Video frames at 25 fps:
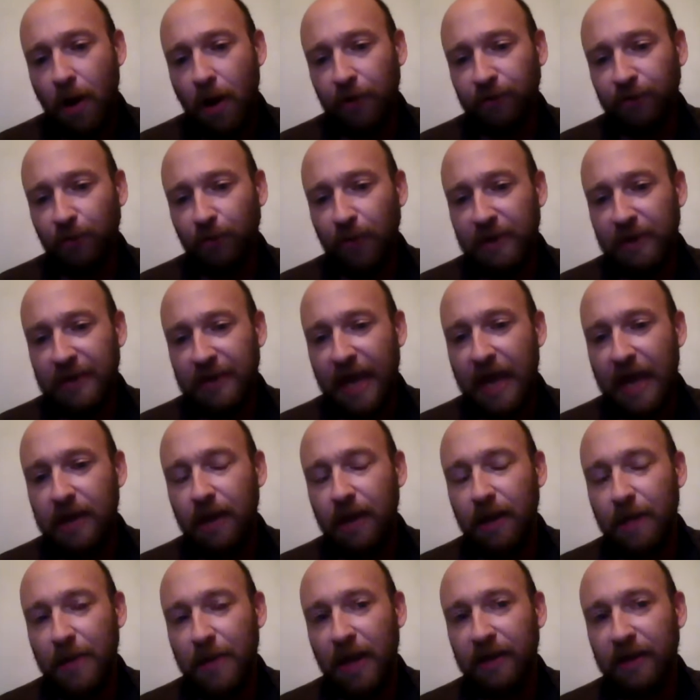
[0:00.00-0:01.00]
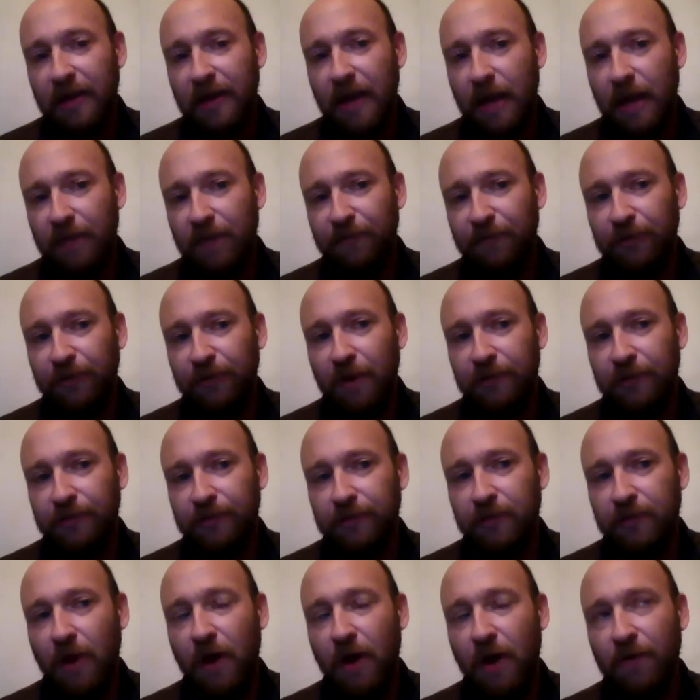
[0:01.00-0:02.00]
So again, I mean, I can't emphasize
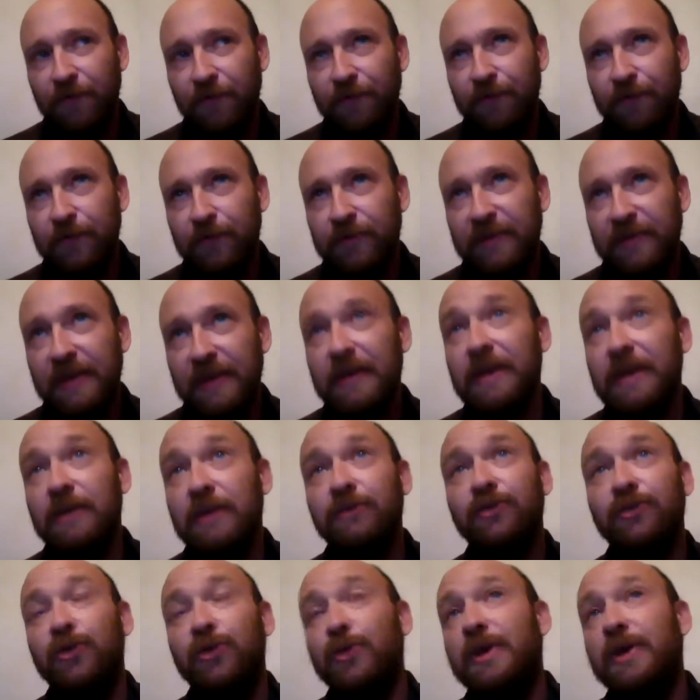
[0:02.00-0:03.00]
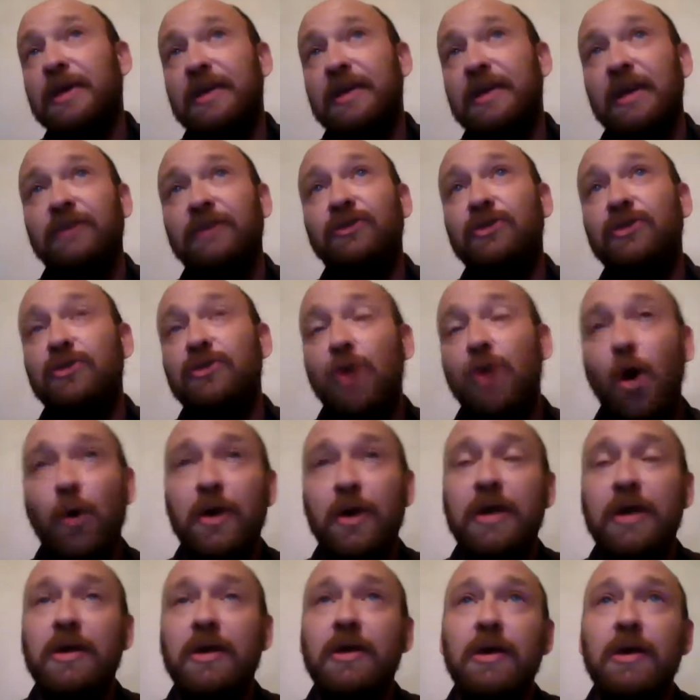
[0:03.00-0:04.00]
enough, dig into it, get to know it.